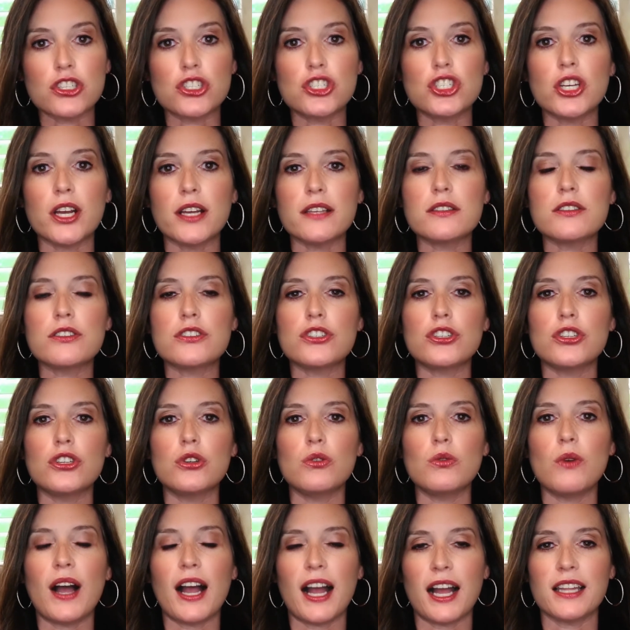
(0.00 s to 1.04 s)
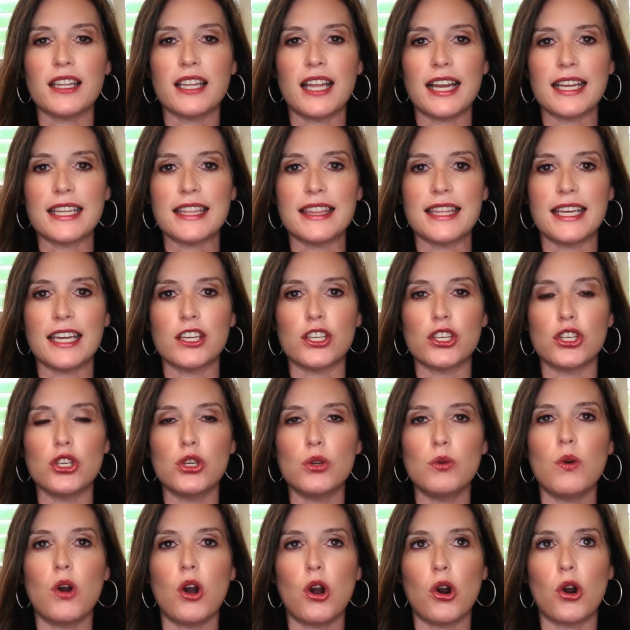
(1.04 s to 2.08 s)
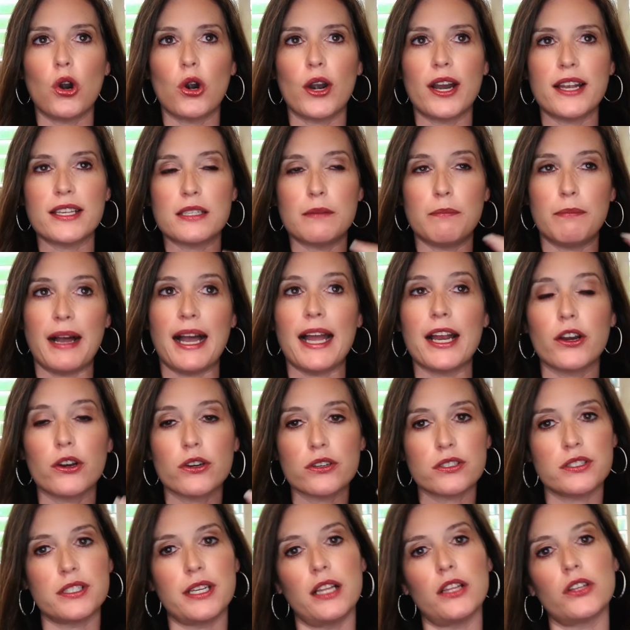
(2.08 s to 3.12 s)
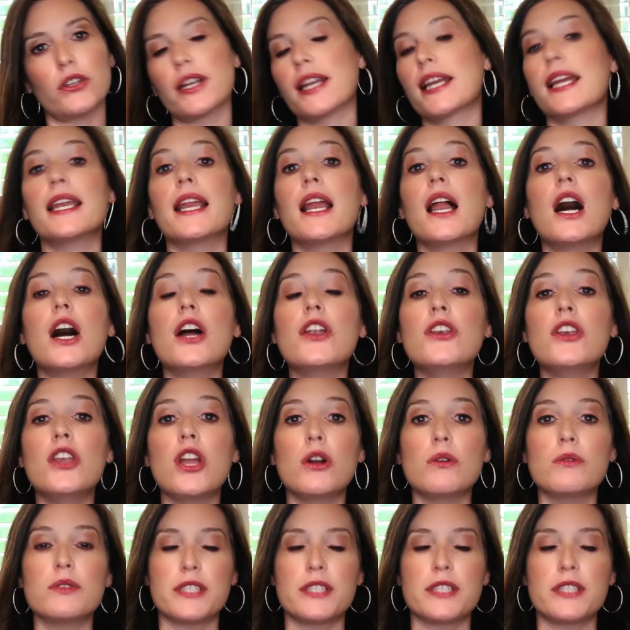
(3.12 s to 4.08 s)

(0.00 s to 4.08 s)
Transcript: just to highlight that you are, as a buyer or seller, in an unknown